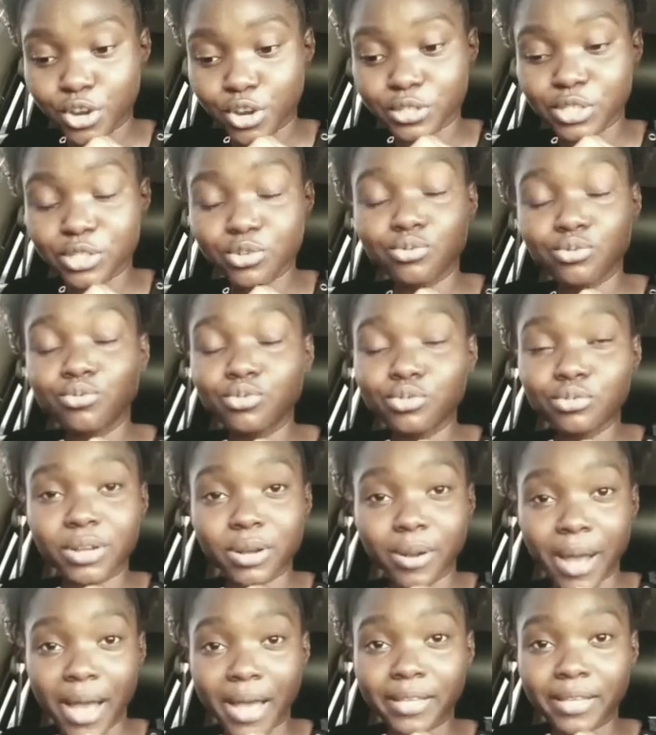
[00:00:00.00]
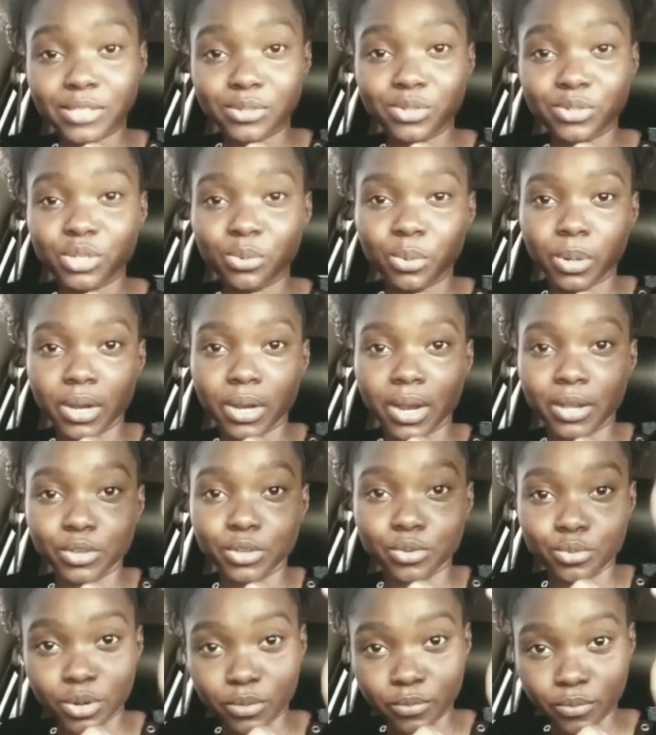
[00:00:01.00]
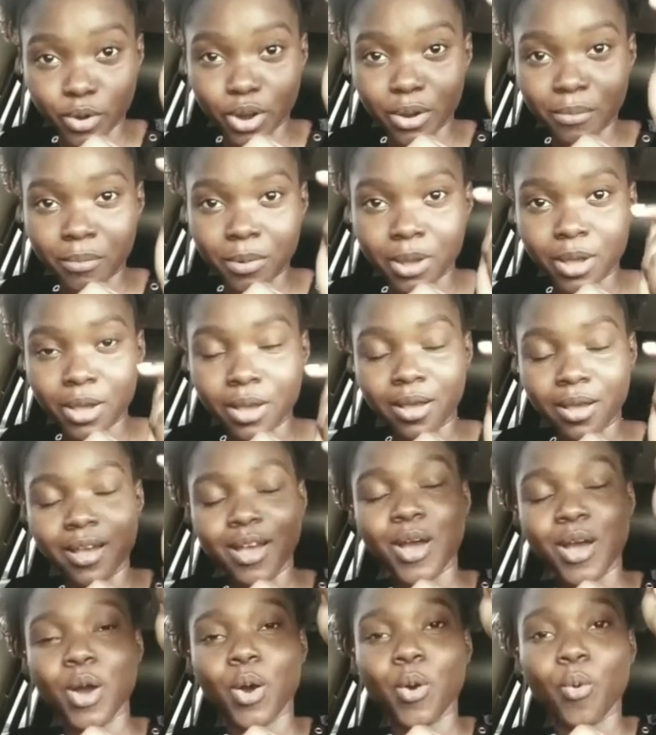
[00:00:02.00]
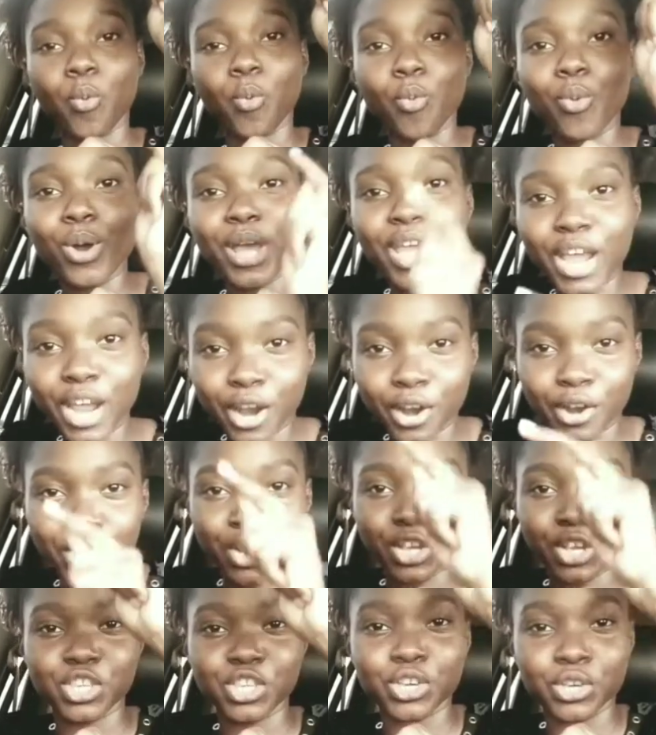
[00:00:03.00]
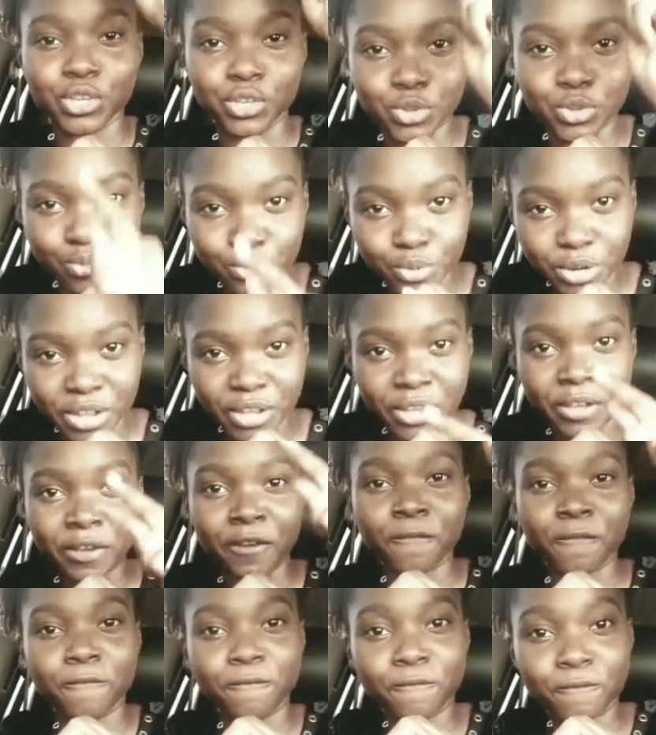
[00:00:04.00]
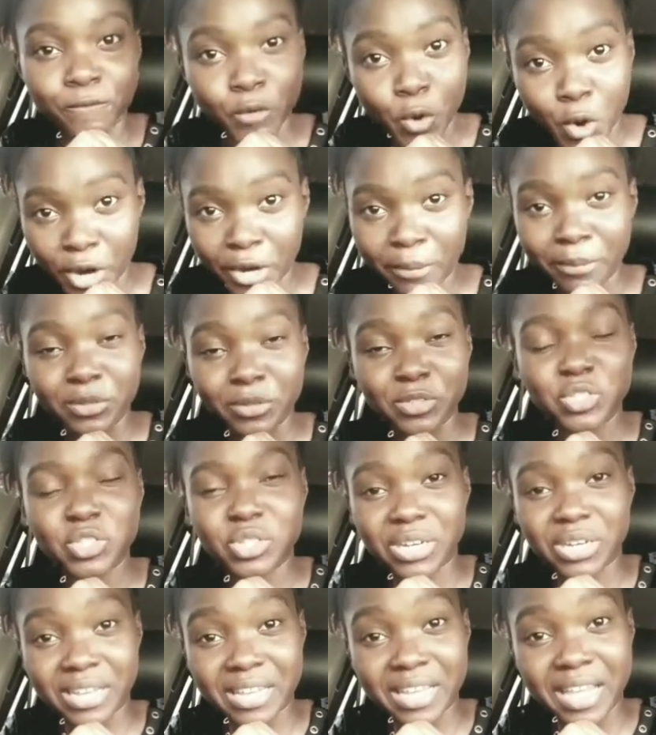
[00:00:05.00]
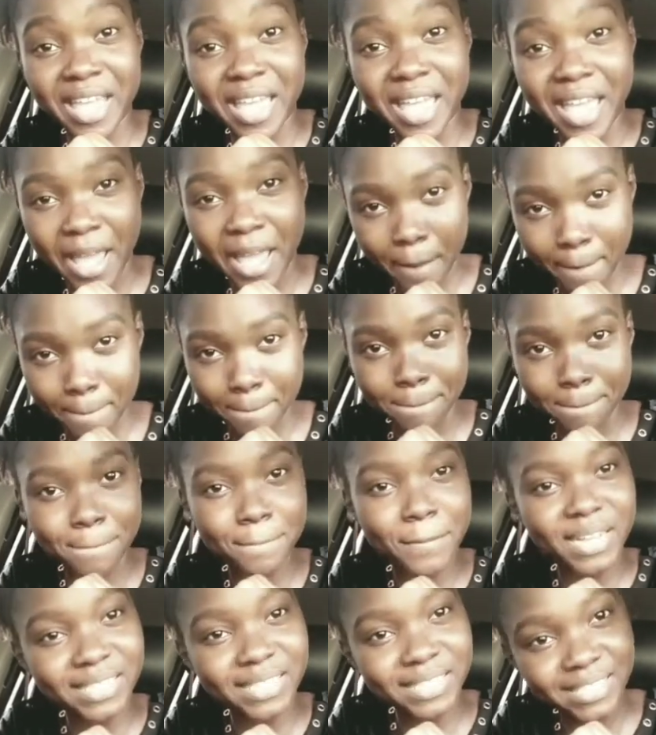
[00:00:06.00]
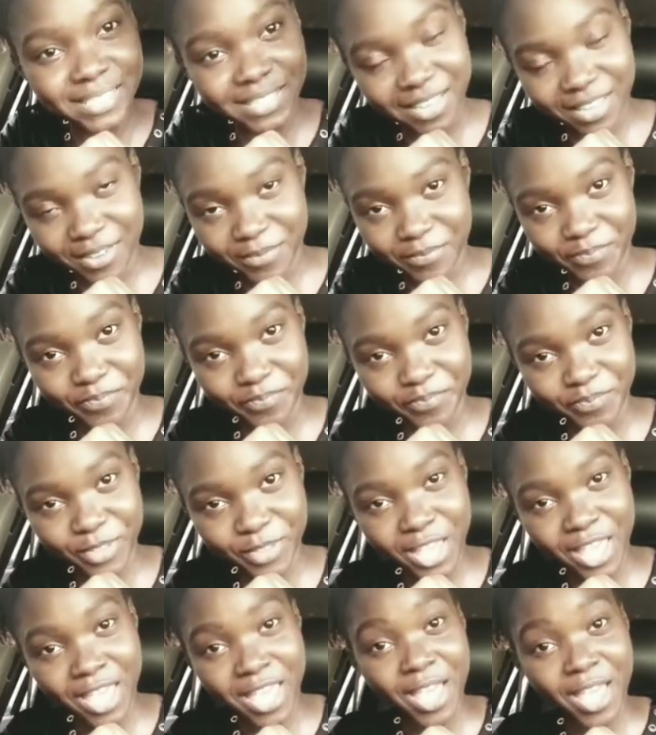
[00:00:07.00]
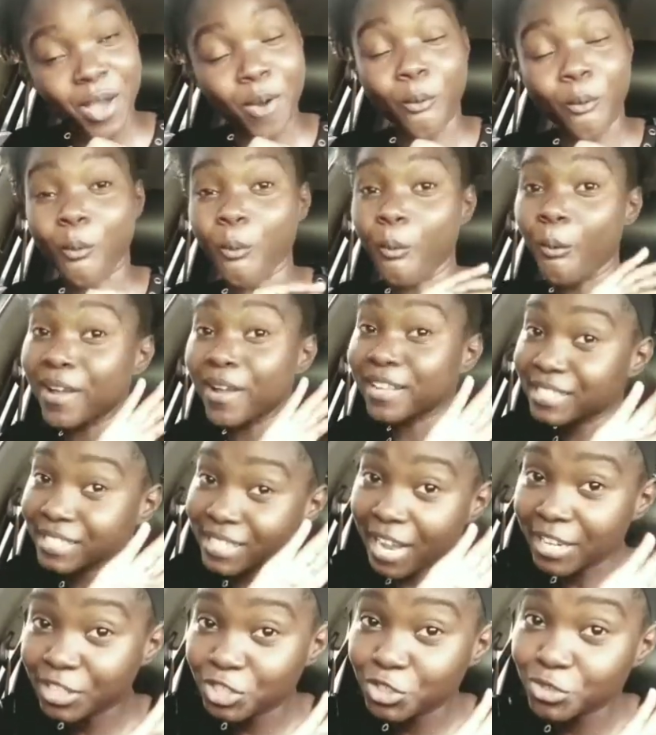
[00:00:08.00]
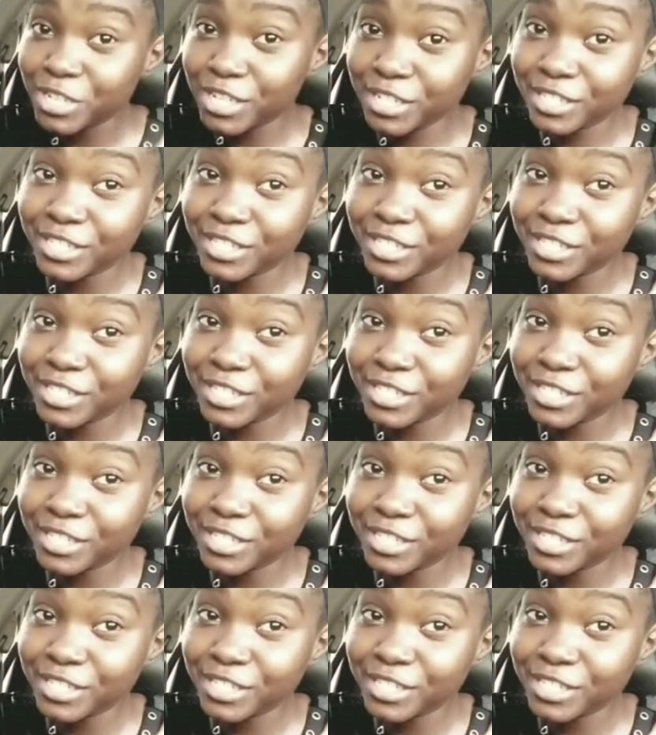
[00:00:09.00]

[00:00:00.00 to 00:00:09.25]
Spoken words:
school requires you to wear a uniform, wear your uniform to the embassy. What Sandrine